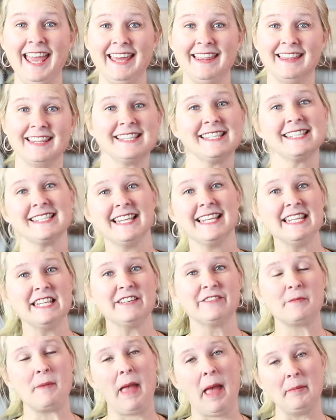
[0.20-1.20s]
Hey, this is
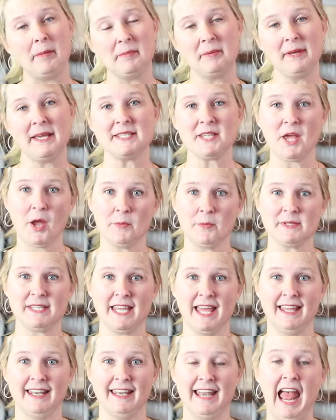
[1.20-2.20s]
Linda from Happy Place
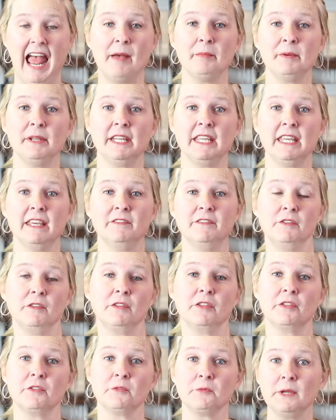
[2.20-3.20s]
Homestead, and I'm going to give
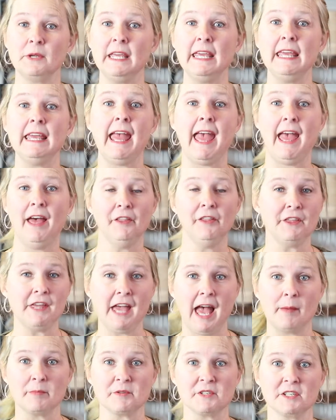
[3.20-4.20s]
you 3 healthy
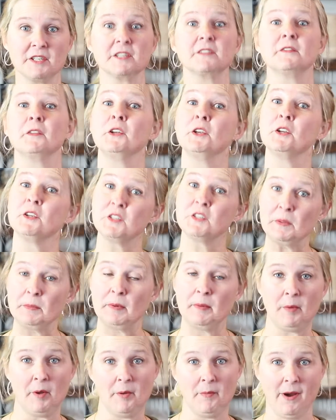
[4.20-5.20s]
options for your
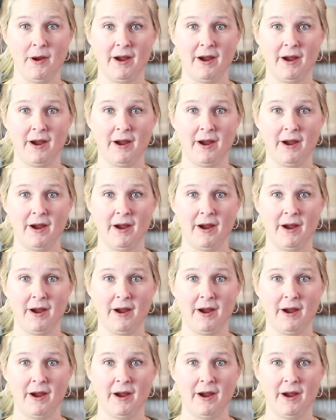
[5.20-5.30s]
Super Bowl